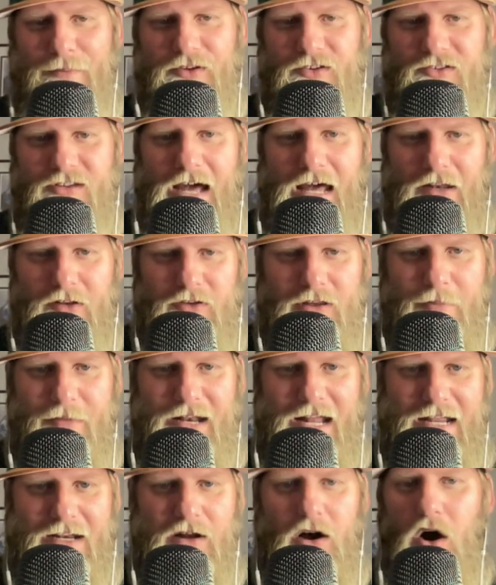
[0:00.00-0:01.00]
does not
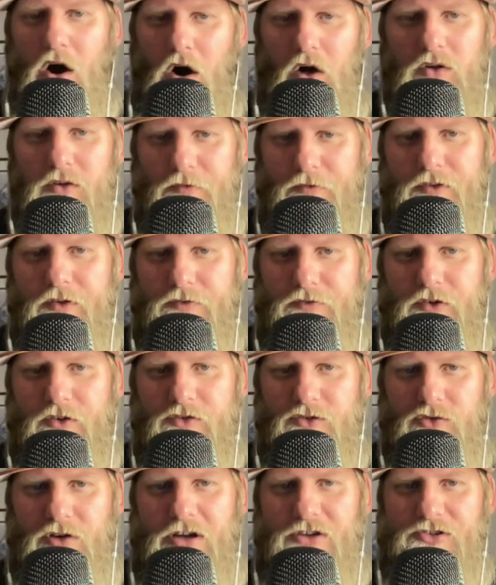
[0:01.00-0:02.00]
eliminate all of the
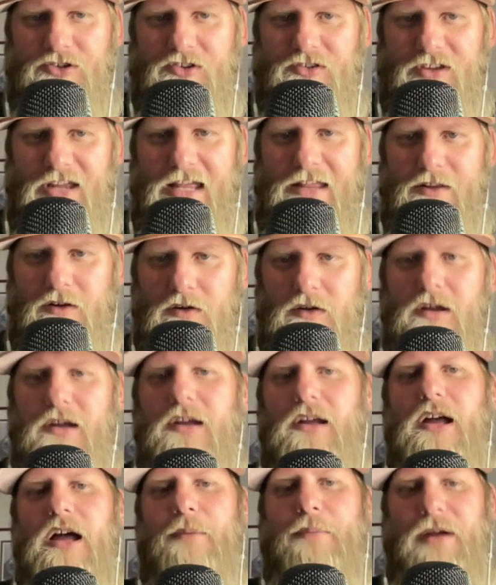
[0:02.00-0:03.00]
frustrations either.
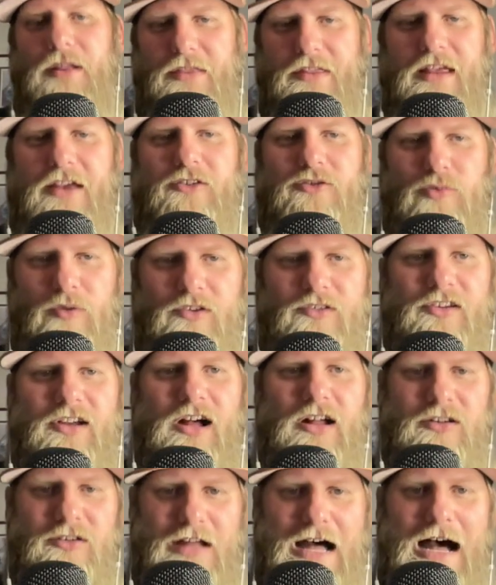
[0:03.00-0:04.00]
But this was
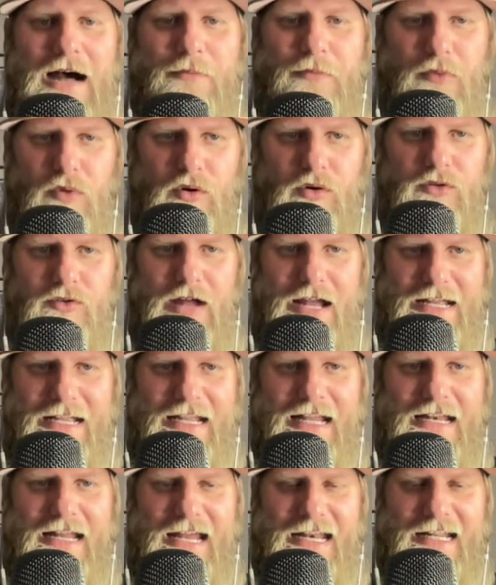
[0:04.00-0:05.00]
a lot more like
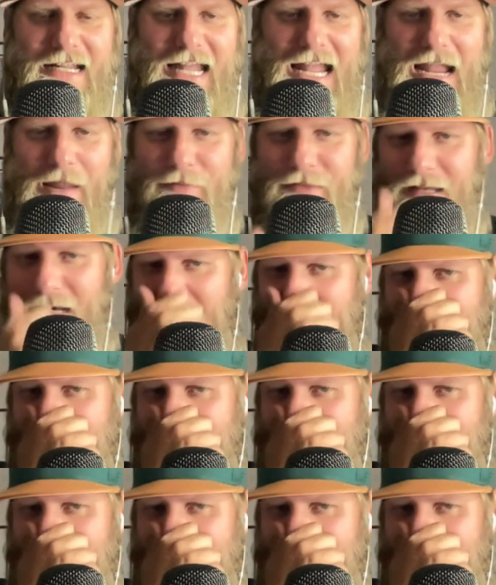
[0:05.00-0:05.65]
it and a game that